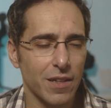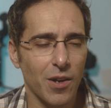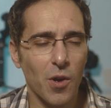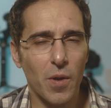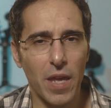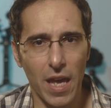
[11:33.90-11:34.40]

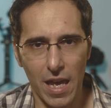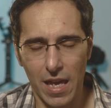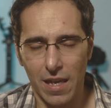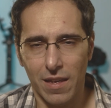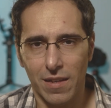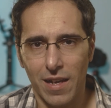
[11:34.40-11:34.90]

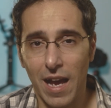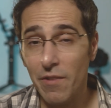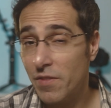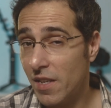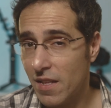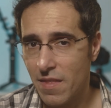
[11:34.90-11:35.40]
okay,
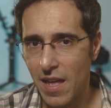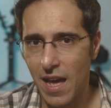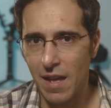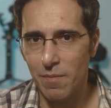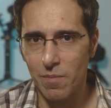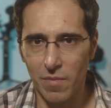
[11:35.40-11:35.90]
I've done
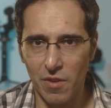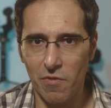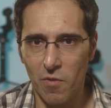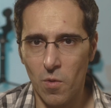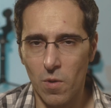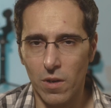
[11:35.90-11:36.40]
that
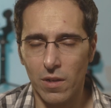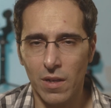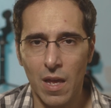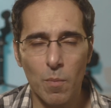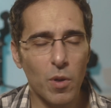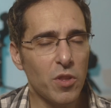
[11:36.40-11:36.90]
before,
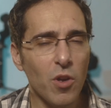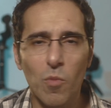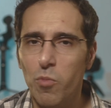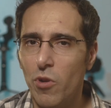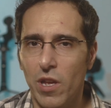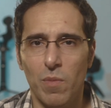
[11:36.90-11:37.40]
but
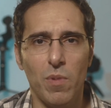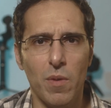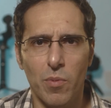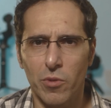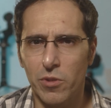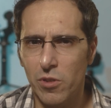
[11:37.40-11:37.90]
don't bring
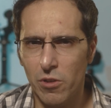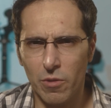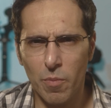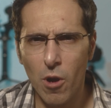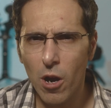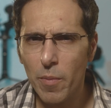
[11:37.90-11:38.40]
people into your
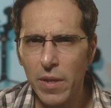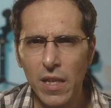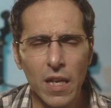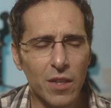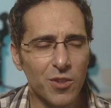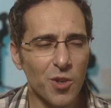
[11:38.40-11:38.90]
apartment.
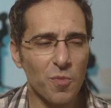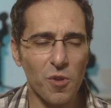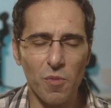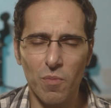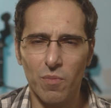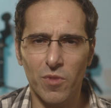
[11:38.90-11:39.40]

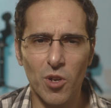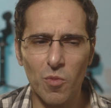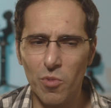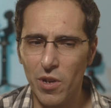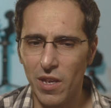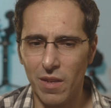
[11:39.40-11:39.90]

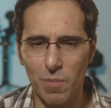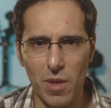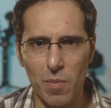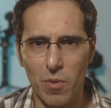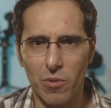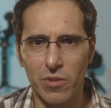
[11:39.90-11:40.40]
Don't bring
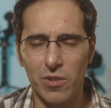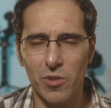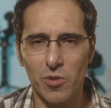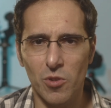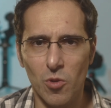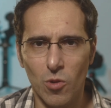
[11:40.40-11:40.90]
people
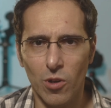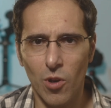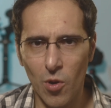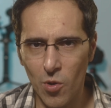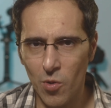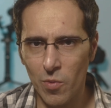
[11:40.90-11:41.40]
into your
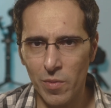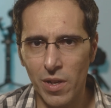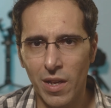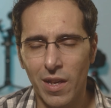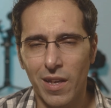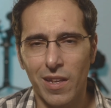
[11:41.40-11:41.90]
home.
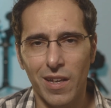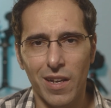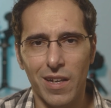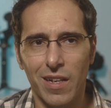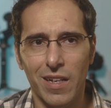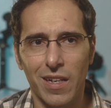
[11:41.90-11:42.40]

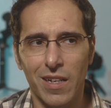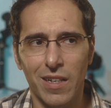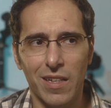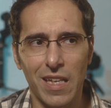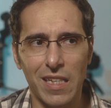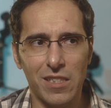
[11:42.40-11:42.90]

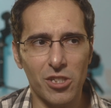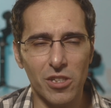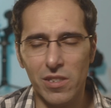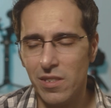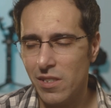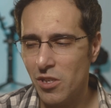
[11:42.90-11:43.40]
It
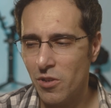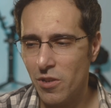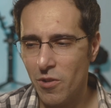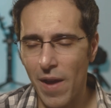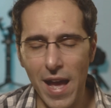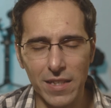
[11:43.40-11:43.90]
just
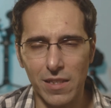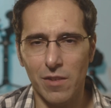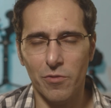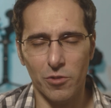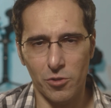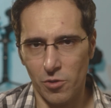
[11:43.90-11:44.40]
you're asking
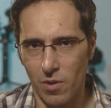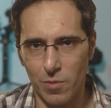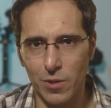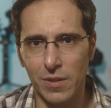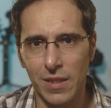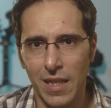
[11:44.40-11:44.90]
for
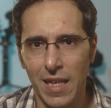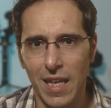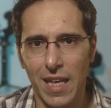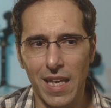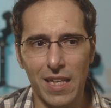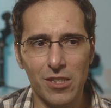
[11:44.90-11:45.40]
trouble.
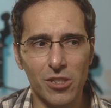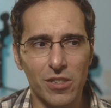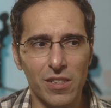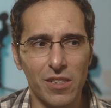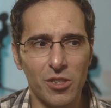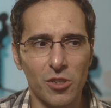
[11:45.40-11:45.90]
It
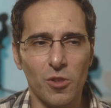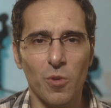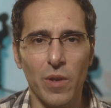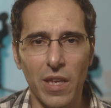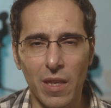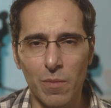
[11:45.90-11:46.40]
just
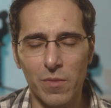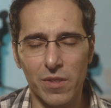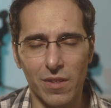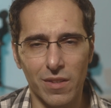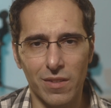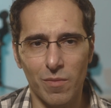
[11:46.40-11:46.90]

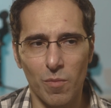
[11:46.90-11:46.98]
screams